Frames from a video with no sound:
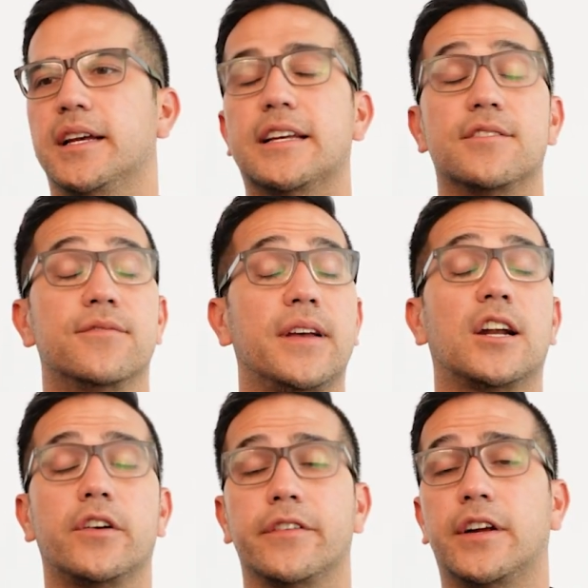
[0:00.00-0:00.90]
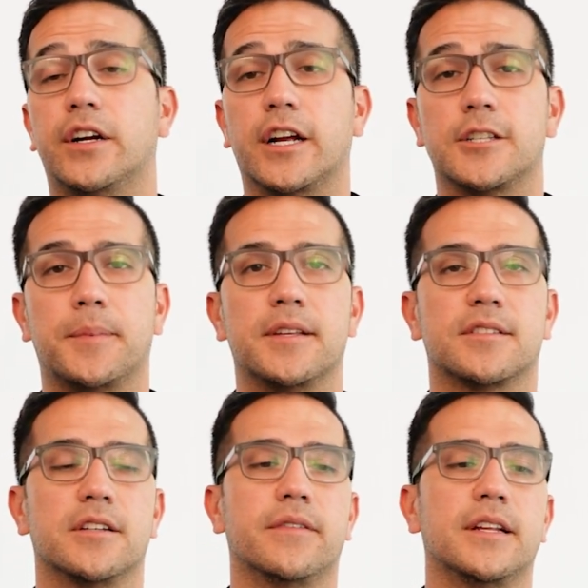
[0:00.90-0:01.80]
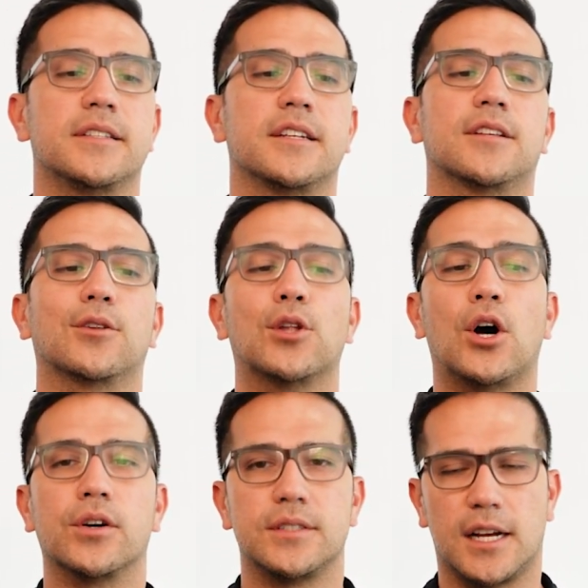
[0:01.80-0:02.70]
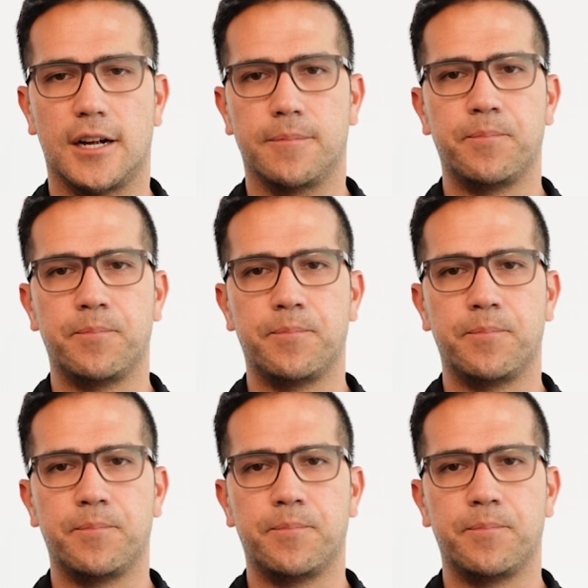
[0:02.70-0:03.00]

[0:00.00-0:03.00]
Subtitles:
is very, very expensive, and it takes a long time.